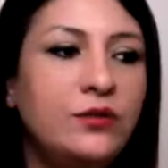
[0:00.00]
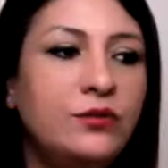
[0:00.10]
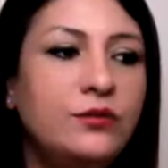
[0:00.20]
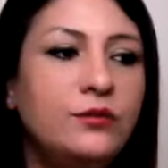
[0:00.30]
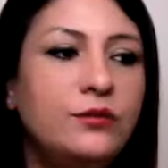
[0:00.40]

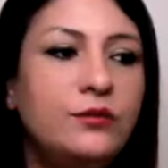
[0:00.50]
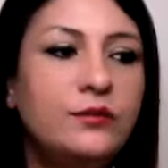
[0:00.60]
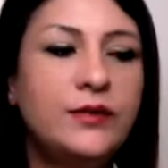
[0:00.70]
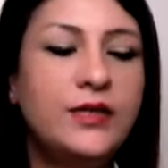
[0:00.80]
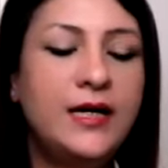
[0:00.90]
to
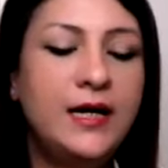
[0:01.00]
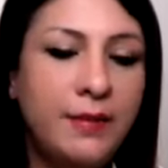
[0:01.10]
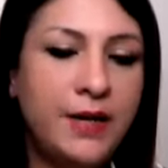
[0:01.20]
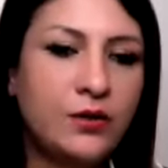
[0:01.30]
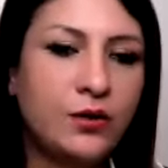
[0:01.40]

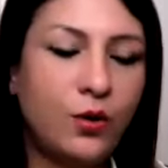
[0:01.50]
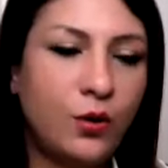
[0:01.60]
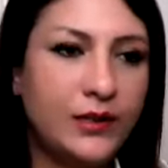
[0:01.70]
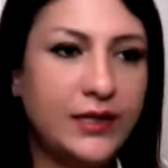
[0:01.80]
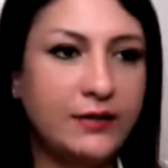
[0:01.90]
limit
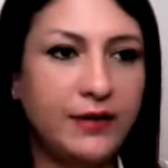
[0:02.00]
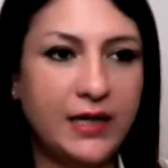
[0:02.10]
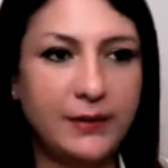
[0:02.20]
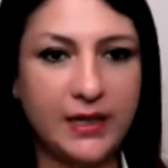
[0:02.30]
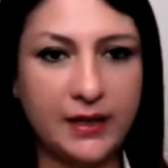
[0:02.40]
all that we
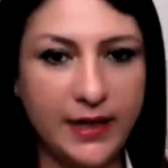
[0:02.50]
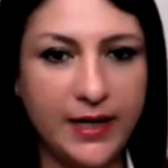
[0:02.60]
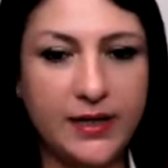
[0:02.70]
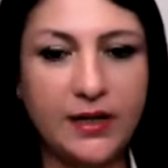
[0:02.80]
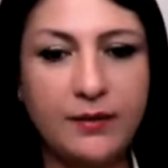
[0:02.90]
can be
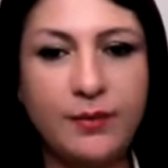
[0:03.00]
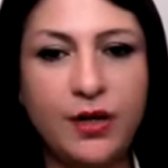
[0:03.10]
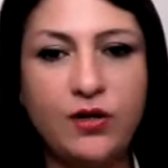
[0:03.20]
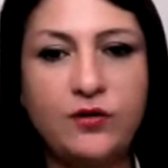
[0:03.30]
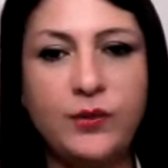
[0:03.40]
creating
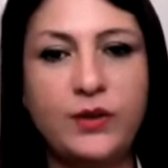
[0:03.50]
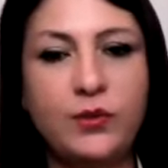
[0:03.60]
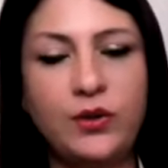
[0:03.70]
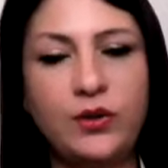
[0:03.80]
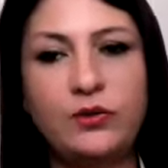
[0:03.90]
because we
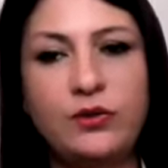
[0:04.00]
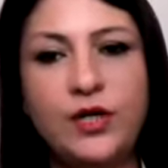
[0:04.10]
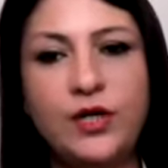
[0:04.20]
want to